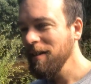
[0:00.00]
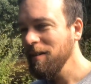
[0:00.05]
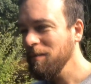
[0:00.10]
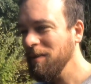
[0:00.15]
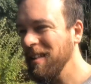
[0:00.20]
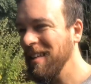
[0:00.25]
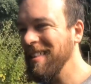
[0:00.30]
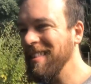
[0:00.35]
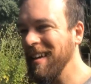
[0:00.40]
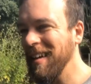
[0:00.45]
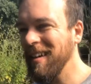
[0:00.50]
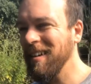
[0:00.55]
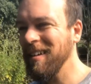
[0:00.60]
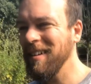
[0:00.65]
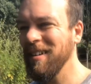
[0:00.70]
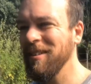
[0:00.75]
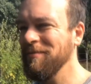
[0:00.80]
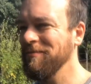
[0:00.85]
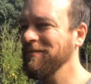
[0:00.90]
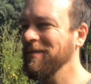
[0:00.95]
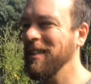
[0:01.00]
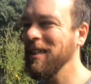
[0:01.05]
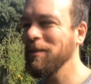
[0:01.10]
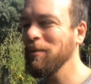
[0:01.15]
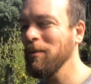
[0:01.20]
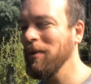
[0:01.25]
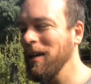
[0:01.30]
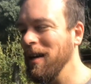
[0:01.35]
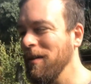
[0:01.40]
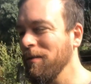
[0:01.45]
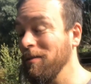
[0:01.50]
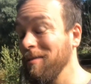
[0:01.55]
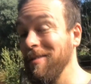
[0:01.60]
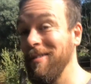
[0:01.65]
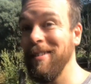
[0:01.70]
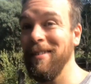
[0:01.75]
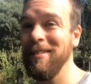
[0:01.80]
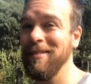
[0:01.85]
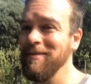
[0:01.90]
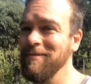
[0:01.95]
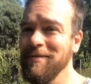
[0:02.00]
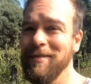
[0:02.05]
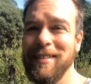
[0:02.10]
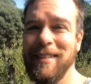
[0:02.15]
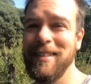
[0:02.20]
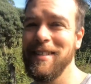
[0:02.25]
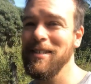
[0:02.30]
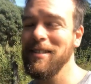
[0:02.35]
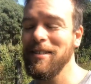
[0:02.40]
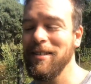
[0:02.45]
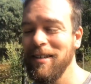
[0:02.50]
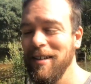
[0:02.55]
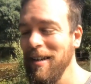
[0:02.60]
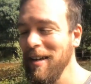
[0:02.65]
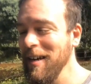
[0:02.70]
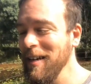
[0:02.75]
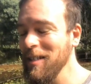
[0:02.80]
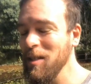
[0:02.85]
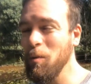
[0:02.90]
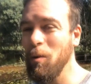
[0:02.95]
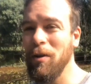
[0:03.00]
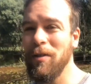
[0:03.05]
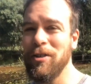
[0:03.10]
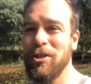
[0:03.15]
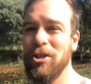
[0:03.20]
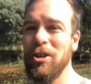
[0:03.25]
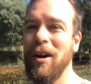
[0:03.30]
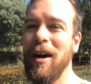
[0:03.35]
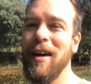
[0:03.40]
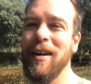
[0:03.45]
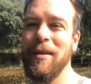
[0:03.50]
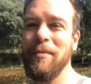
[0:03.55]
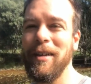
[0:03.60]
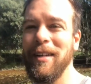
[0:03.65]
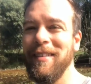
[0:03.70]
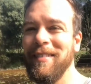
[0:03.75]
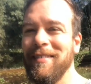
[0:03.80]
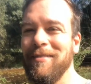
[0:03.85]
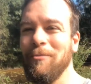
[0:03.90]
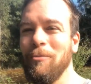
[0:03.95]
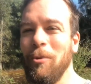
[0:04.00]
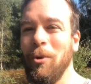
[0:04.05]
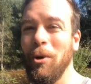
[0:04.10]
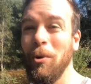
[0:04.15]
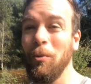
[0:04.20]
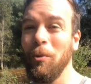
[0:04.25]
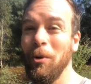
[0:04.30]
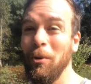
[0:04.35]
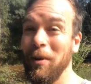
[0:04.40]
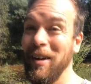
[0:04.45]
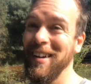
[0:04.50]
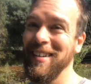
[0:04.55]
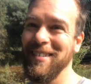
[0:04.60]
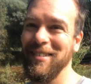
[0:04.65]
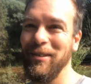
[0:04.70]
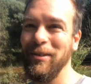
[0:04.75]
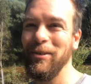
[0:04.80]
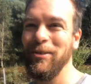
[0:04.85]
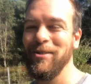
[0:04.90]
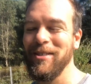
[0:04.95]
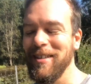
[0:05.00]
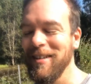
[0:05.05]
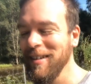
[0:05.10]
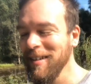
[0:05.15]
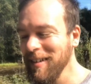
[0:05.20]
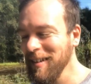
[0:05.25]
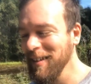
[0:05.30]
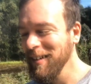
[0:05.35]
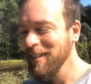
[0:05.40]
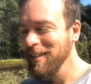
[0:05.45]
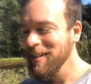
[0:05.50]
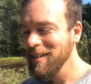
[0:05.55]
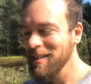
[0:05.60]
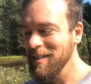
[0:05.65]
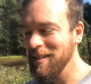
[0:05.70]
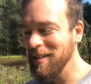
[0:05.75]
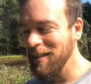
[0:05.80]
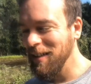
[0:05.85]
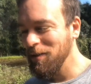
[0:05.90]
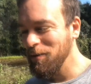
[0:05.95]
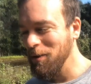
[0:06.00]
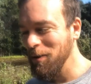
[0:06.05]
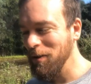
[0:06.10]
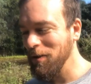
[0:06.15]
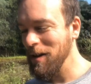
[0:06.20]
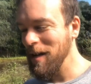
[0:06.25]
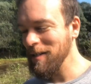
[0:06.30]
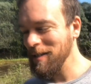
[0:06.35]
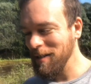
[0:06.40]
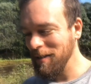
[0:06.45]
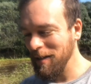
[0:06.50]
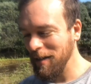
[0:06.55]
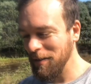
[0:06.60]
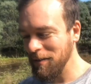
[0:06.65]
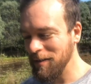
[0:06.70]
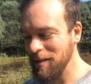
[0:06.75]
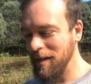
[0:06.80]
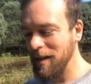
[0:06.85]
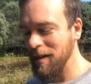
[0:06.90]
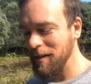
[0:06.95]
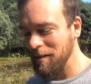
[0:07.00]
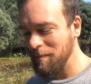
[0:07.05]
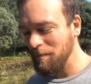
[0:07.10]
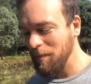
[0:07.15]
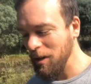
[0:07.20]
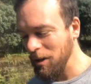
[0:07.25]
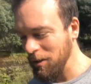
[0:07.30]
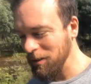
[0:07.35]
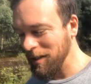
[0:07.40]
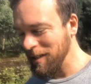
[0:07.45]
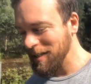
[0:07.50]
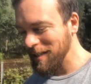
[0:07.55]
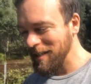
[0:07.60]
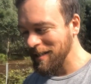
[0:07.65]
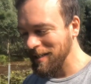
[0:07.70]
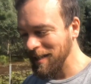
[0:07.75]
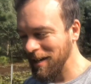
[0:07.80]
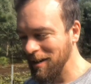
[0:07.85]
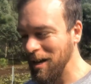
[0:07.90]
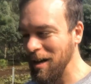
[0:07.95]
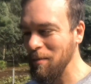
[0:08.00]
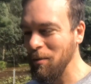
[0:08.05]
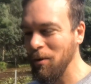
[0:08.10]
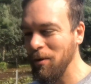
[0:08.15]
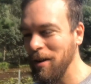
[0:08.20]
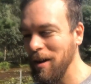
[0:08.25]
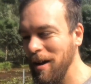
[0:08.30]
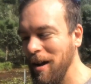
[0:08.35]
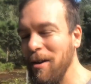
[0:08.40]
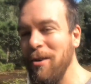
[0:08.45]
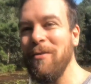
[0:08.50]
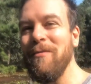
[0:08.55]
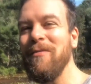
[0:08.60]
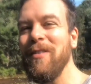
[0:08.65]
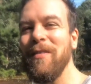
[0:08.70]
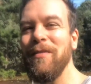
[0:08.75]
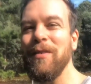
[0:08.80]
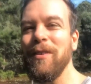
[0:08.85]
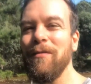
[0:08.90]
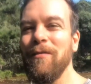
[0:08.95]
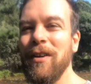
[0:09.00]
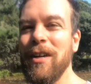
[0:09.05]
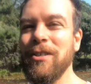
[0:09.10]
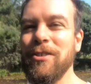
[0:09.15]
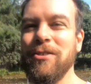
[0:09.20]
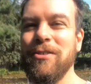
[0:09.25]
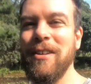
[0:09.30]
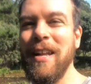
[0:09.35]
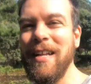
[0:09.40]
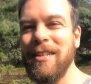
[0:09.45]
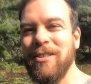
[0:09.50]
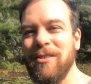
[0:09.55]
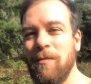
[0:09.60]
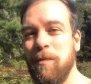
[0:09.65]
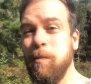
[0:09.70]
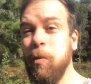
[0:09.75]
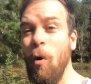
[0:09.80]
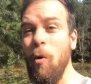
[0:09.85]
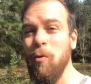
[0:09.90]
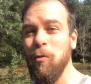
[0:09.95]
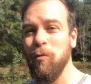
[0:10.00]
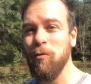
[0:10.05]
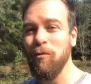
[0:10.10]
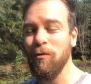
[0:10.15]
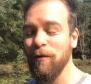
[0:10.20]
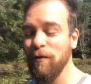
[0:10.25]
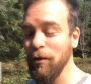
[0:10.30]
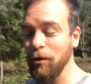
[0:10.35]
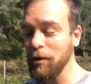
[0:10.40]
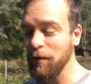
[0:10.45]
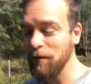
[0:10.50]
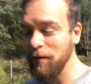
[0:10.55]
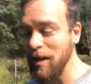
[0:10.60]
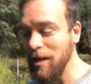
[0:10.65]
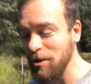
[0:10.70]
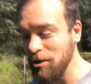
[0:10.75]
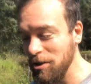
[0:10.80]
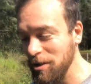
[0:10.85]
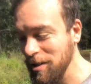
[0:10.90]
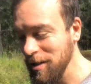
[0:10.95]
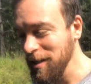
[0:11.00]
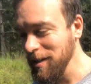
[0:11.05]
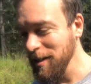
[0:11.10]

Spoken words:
But they think, whatever, it's worth a shot. I mean, what do we got to lose? So they throw their nets on the other side of the boat. And it says they caught more than 150 fish. The net just poof, full of fish.